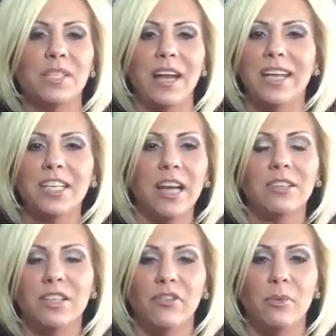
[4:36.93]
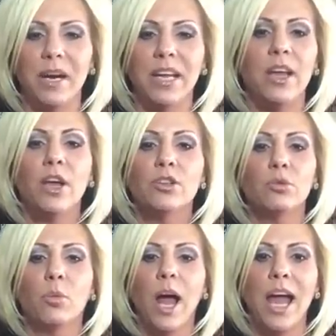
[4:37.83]
and I challenge everybody to
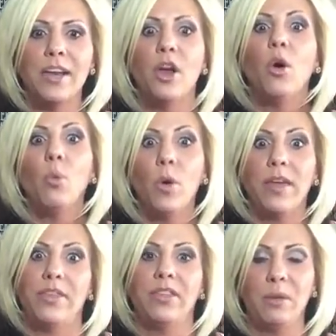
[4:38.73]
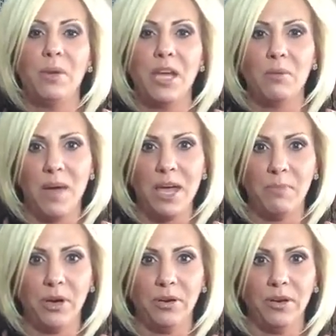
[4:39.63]
run with the pink
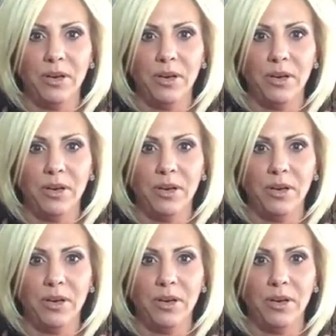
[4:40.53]
paper.